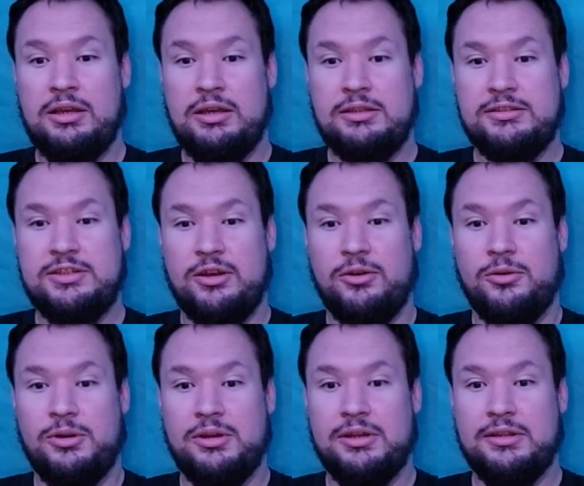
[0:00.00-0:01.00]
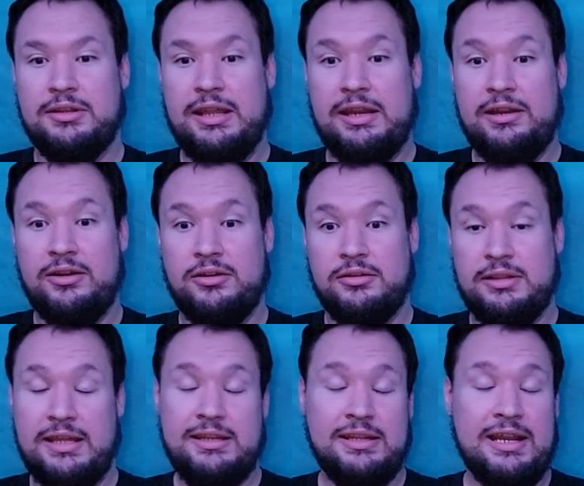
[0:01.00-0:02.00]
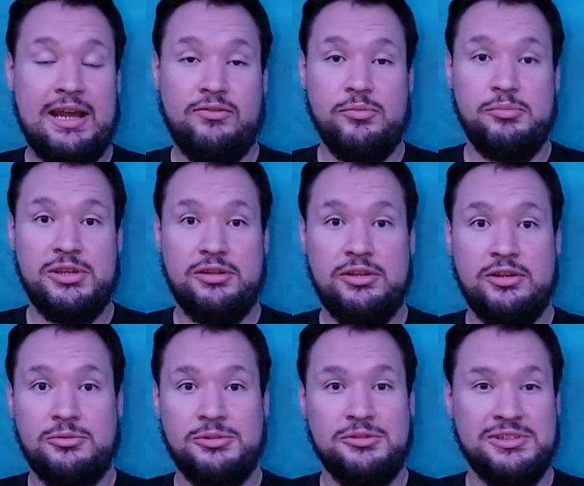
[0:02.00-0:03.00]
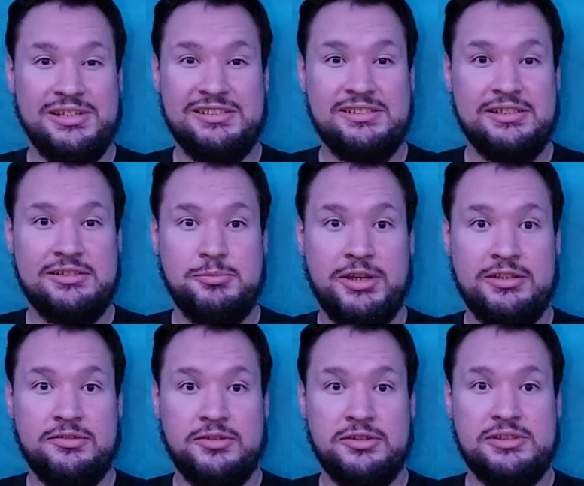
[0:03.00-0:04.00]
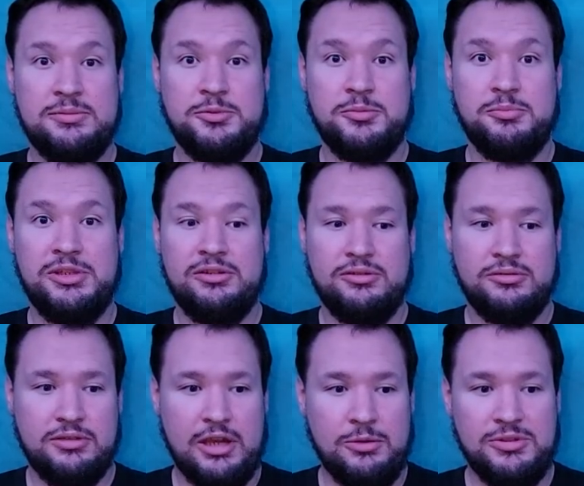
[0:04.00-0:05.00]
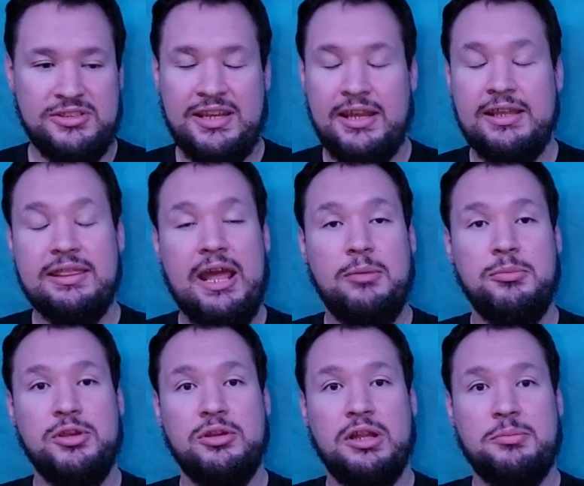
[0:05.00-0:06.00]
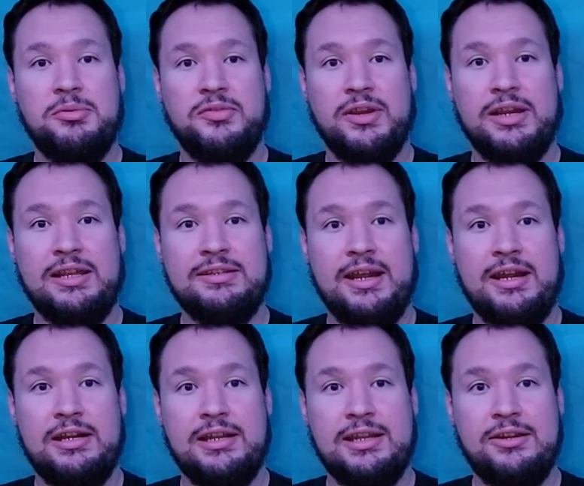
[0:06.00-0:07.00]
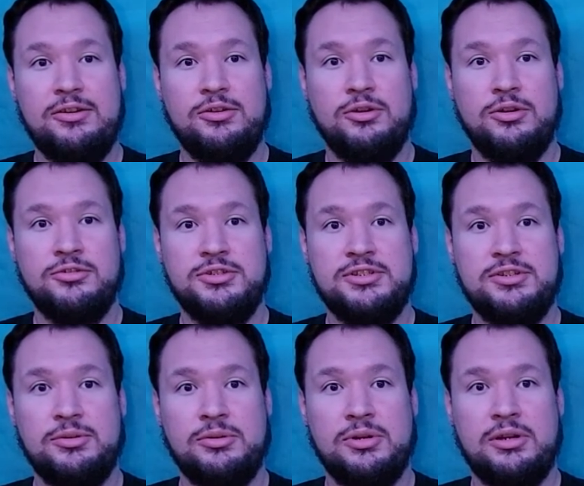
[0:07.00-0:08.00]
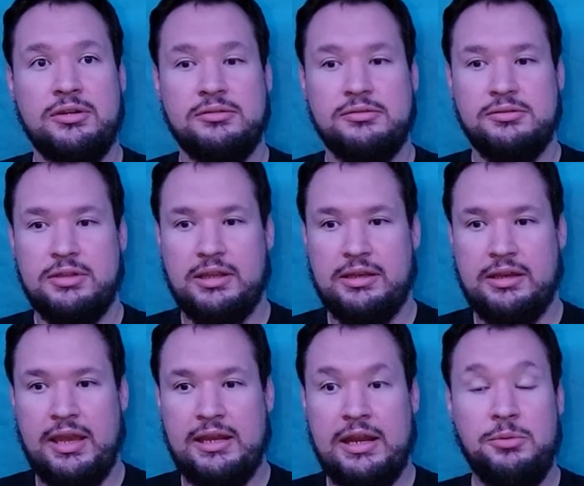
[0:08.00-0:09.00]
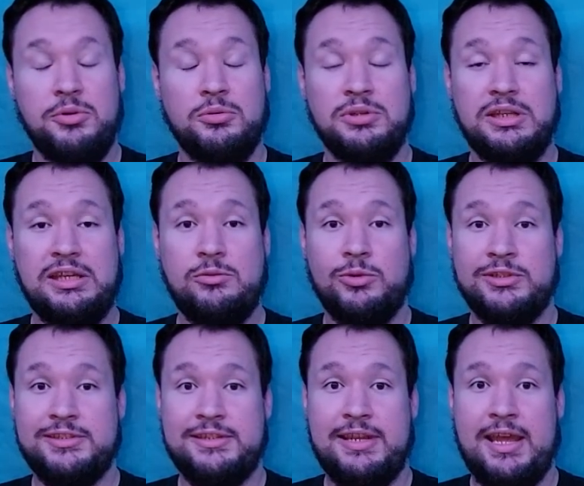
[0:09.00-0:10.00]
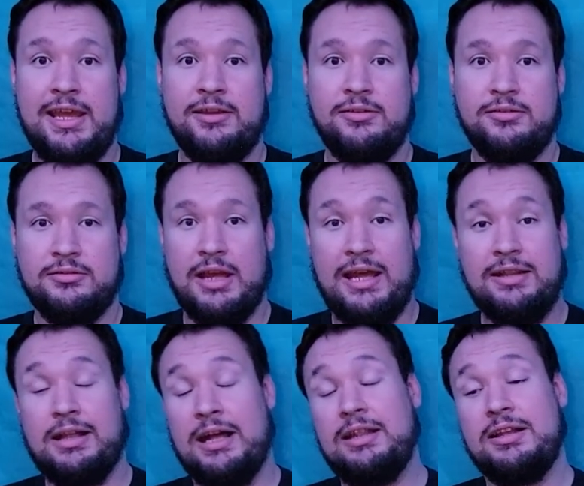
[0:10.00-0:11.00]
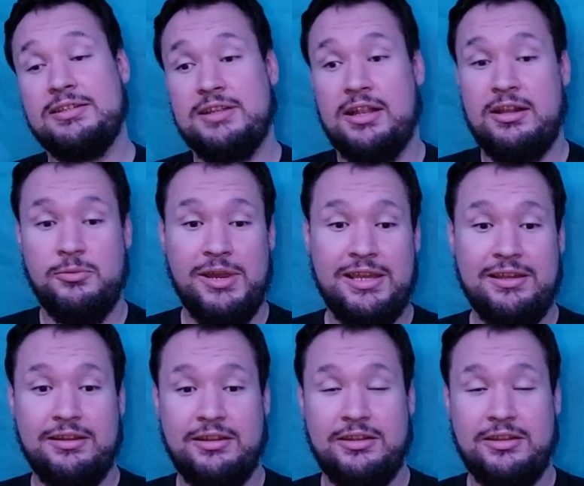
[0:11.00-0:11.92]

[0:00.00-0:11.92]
So they did have a meal deal where it was like $6 for a simple meal. I would take that meal up if I got tired of eating grocery store, and I would only eat once a day. I lost a lot of weight.